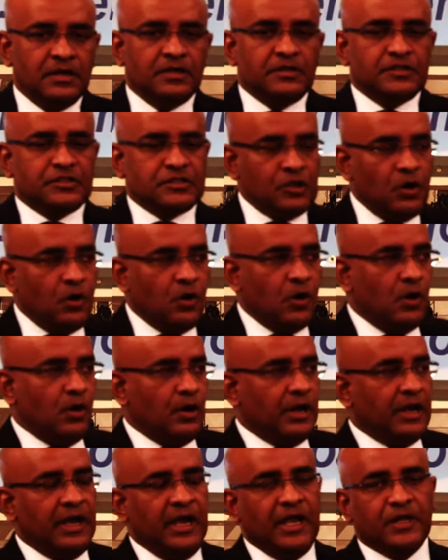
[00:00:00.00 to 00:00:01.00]

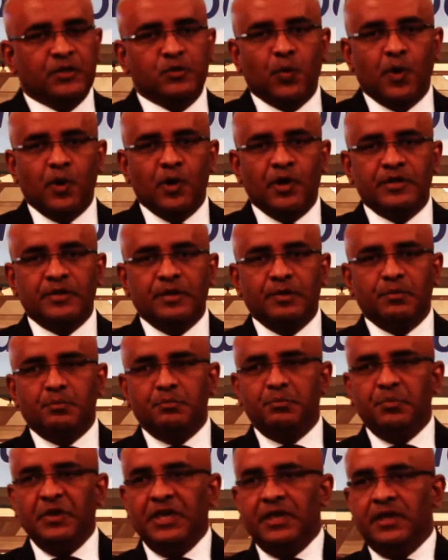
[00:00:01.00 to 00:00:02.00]
So it
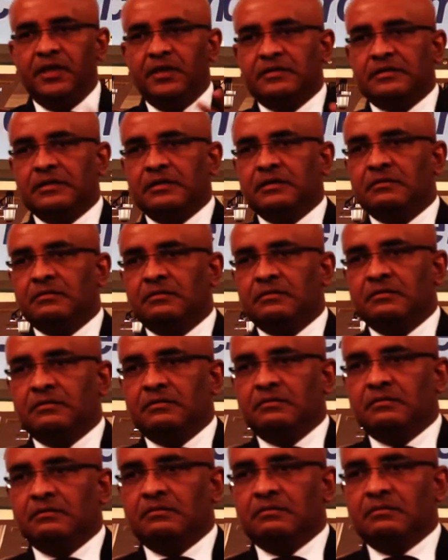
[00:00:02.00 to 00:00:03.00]
would be
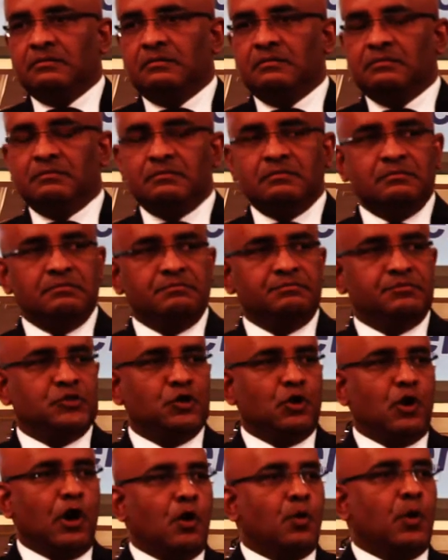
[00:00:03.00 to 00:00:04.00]

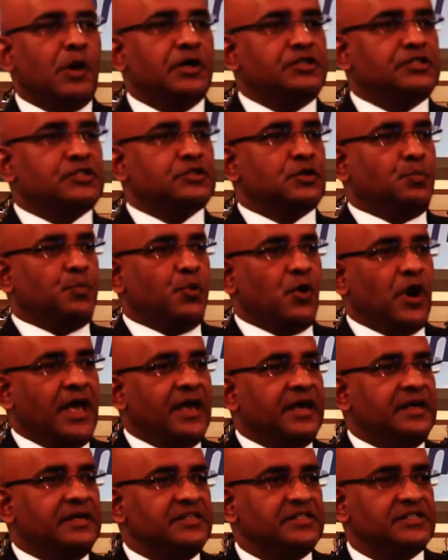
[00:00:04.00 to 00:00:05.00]
to our
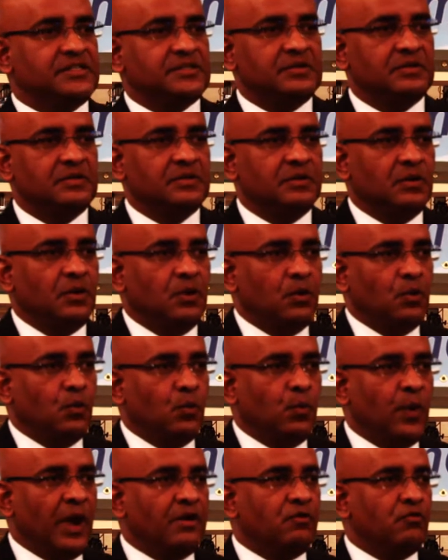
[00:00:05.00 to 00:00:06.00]
surprise,
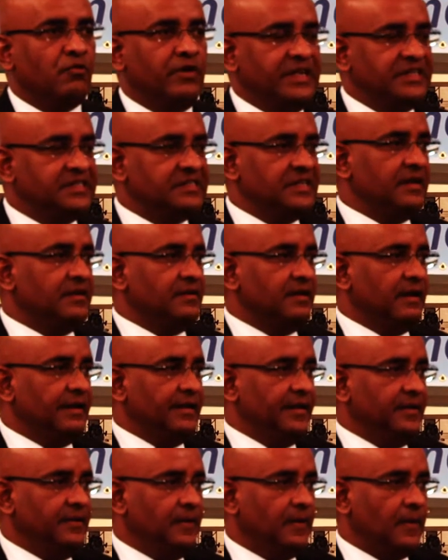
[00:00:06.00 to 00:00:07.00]
when
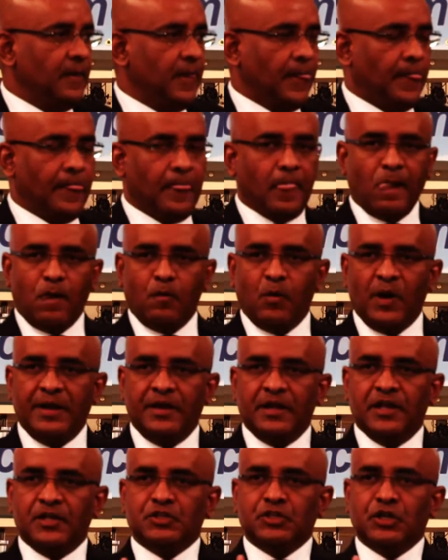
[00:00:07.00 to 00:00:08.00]
recently, when
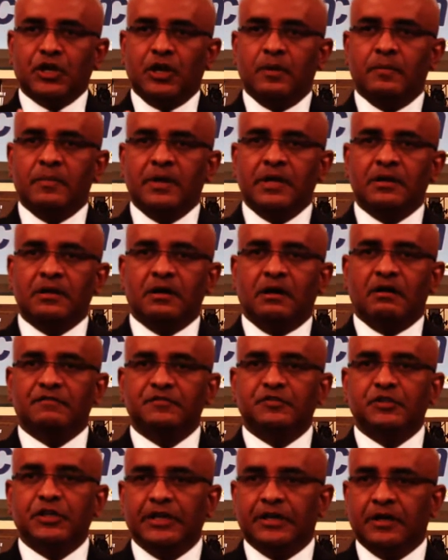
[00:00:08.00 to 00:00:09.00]
the chairman
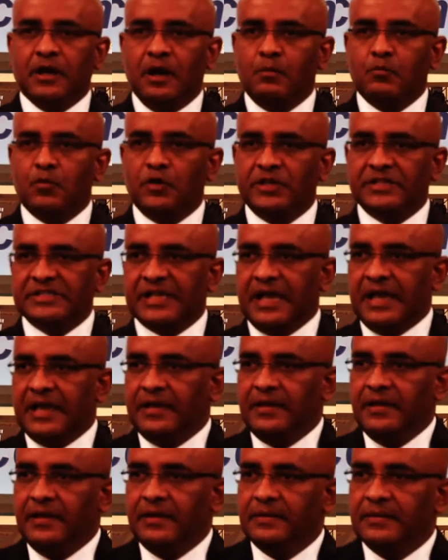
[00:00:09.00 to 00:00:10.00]
of GECOM
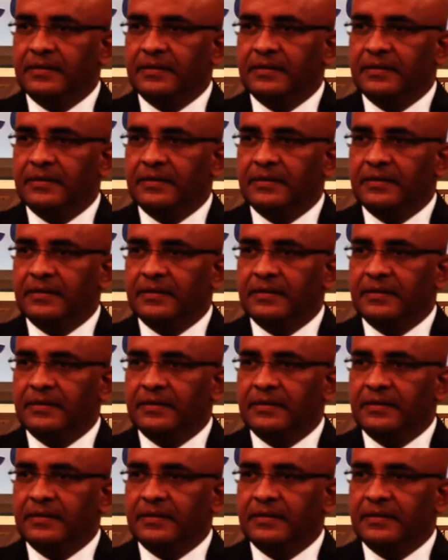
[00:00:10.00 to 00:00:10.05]
resigned,